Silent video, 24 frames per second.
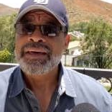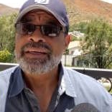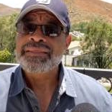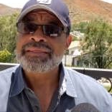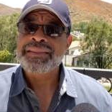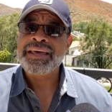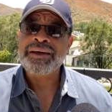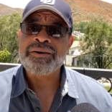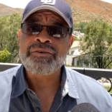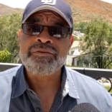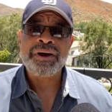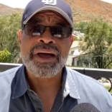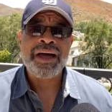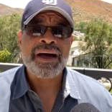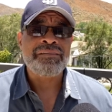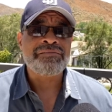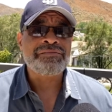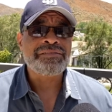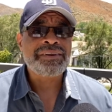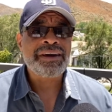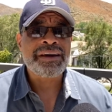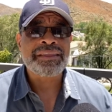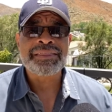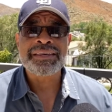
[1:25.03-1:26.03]
They don't have
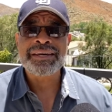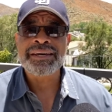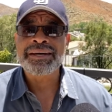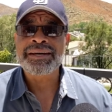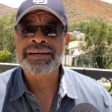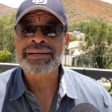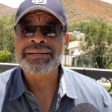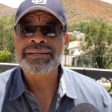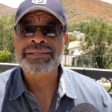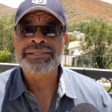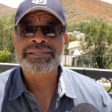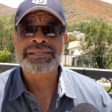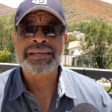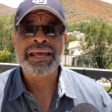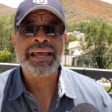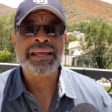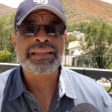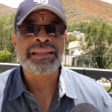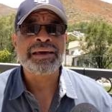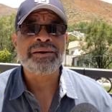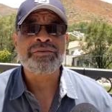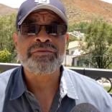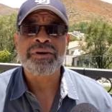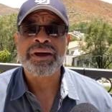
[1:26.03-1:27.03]
nothing good to say,
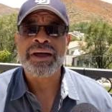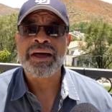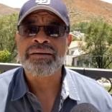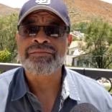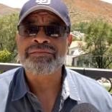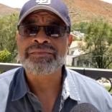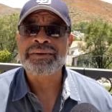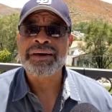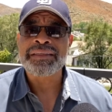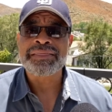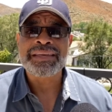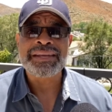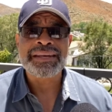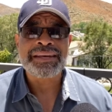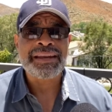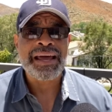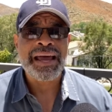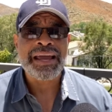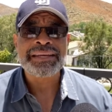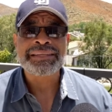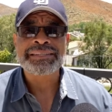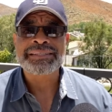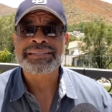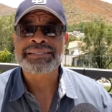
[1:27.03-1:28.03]
they don't have nothing
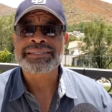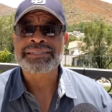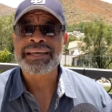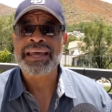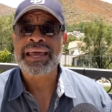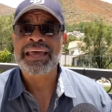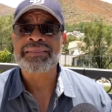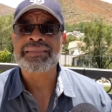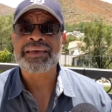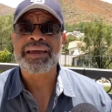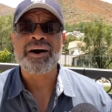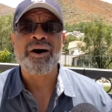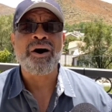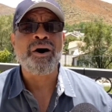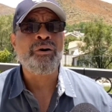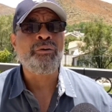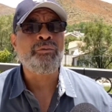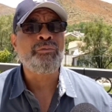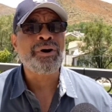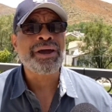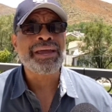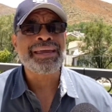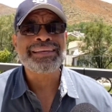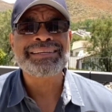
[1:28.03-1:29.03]
nice to say. They
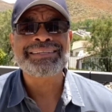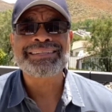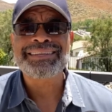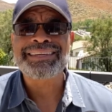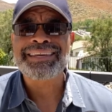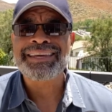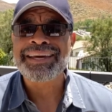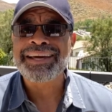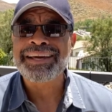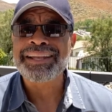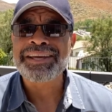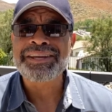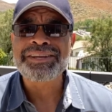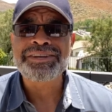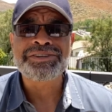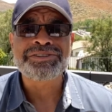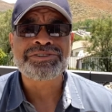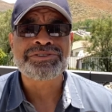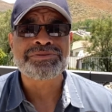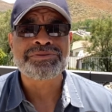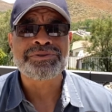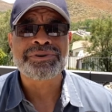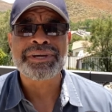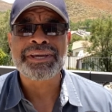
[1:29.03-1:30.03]
always killing your
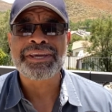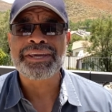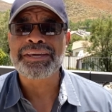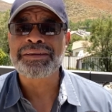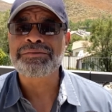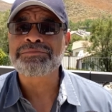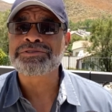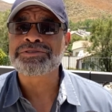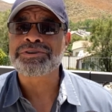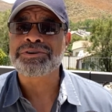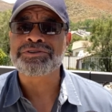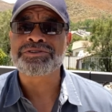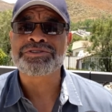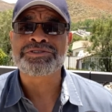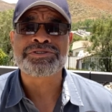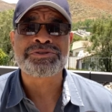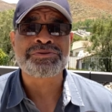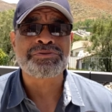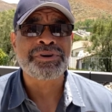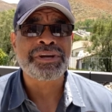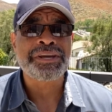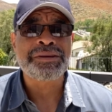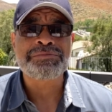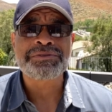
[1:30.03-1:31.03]
dreams, they're
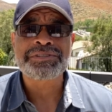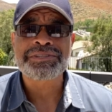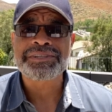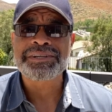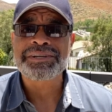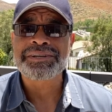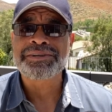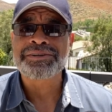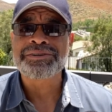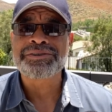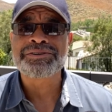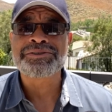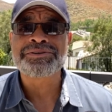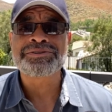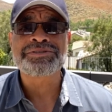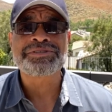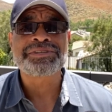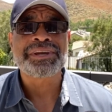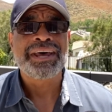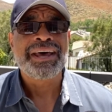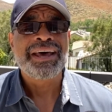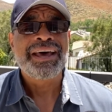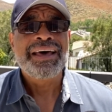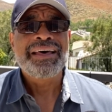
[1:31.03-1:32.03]
dream
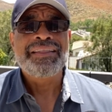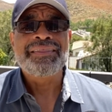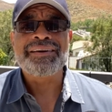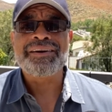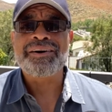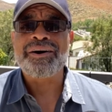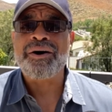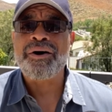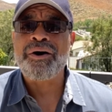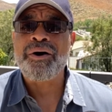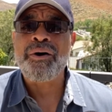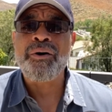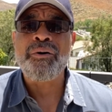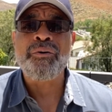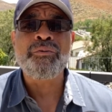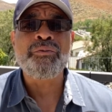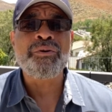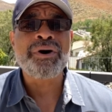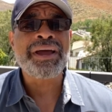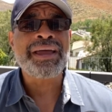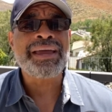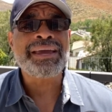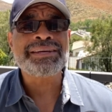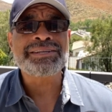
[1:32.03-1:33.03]
stealers, they're
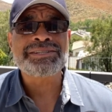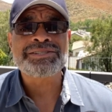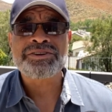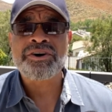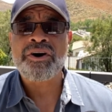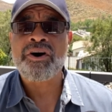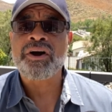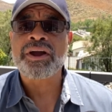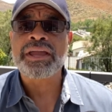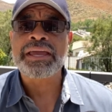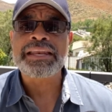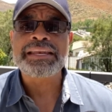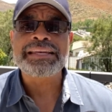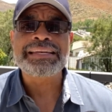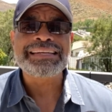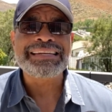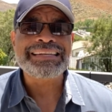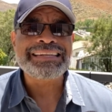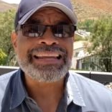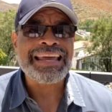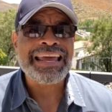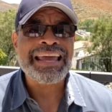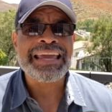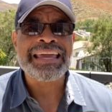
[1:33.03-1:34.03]
always
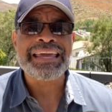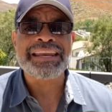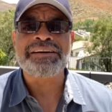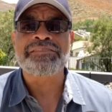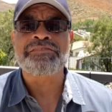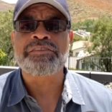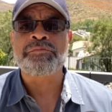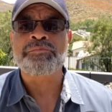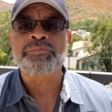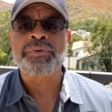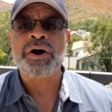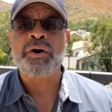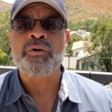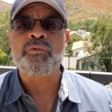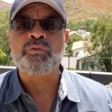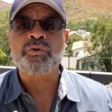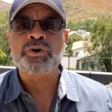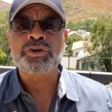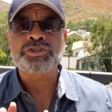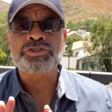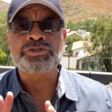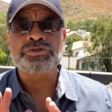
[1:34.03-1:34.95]
talking negative about what